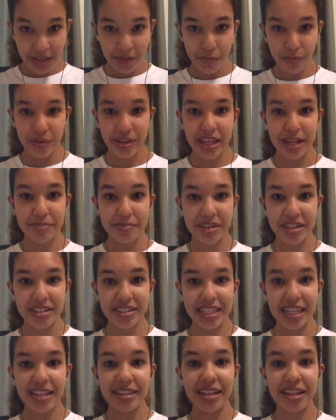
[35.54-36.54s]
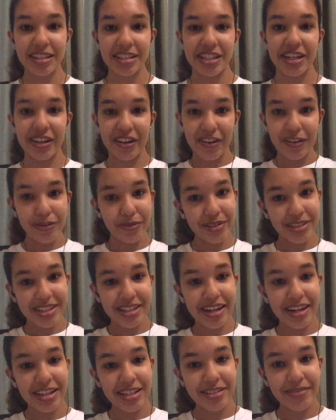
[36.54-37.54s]
With that being said, let's get on with
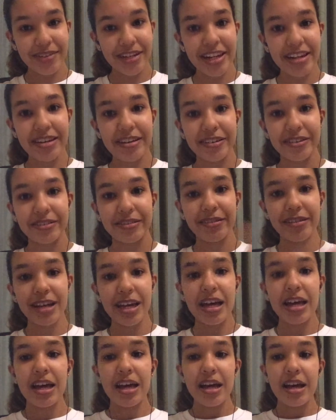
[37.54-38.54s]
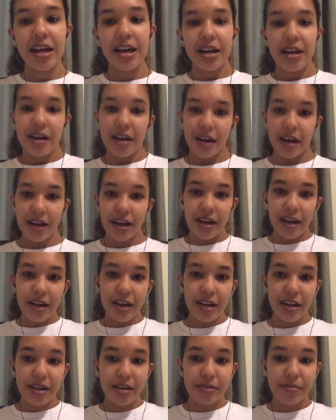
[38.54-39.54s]
today's video.
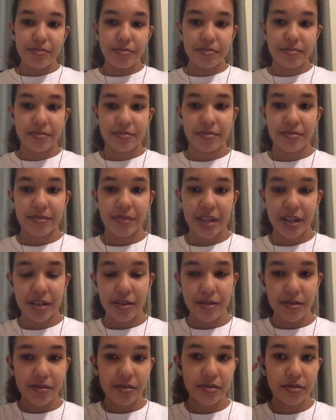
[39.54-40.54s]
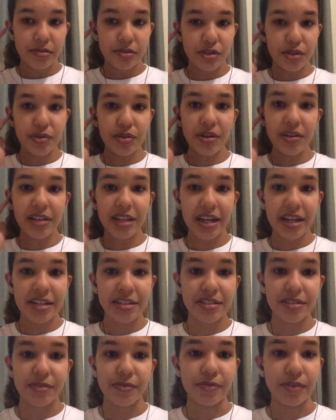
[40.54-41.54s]
Due to
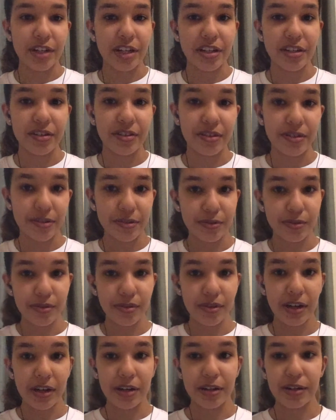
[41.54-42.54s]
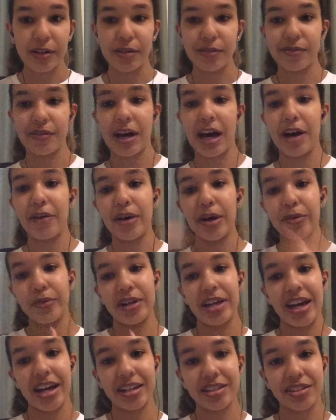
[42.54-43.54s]
last video of how I
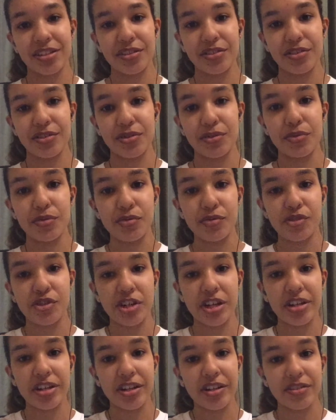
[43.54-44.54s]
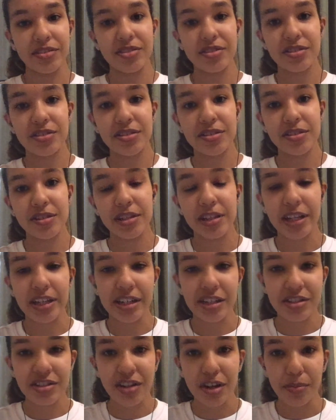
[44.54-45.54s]
reacted to Jaden's
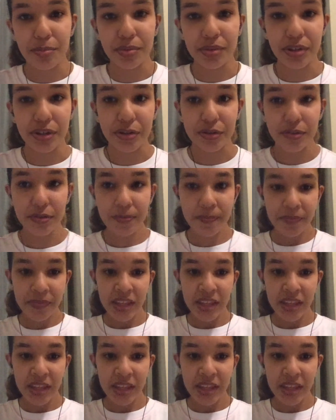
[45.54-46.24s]
latest upload,